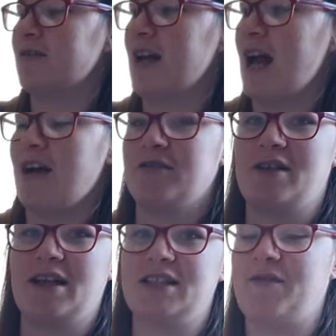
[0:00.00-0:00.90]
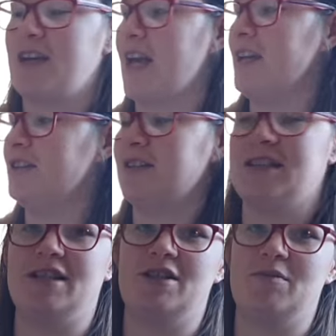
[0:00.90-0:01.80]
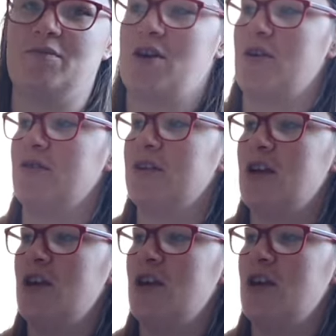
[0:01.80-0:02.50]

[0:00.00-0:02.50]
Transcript: how classification system goes.